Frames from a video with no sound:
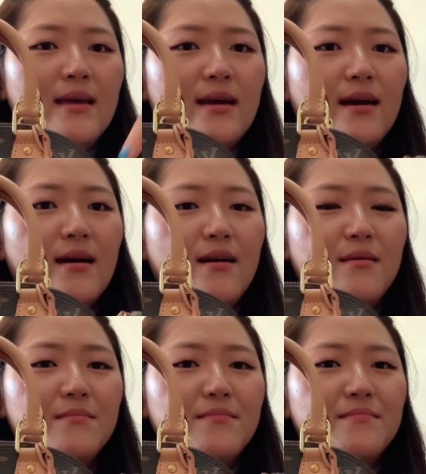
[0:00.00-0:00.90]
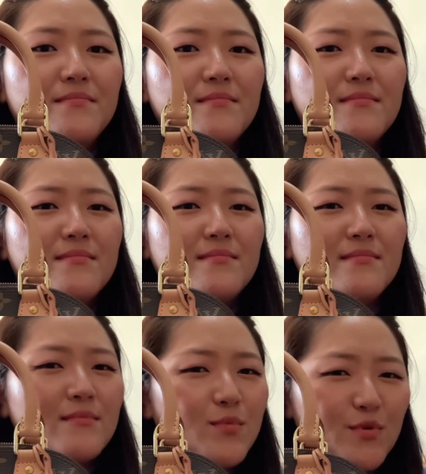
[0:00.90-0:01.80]

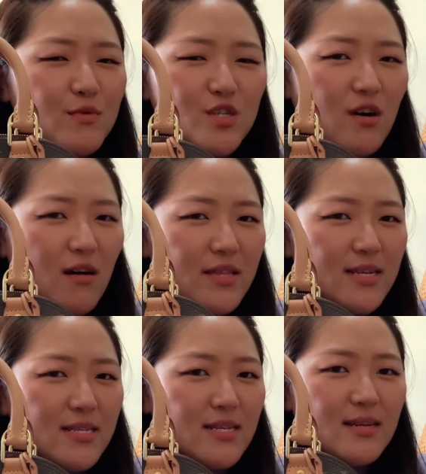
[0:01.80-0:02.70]
what would you call this,